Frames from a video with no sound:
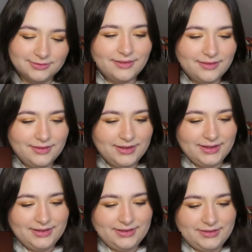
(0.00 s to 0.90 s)

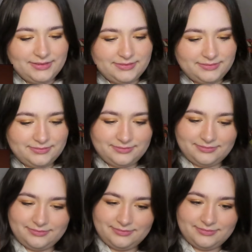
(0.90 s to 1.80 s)

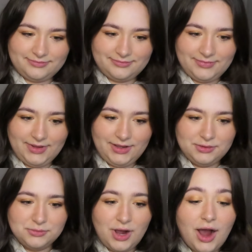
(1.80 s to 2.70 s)

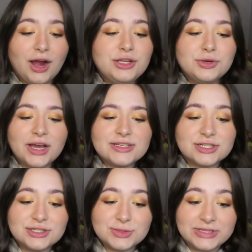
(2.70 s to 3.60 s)
You guys
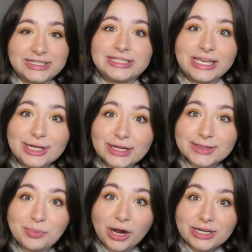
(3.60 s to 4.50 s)
aren't doing this here at
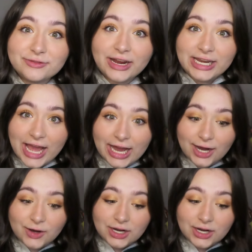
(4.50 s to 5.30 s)
the party right now?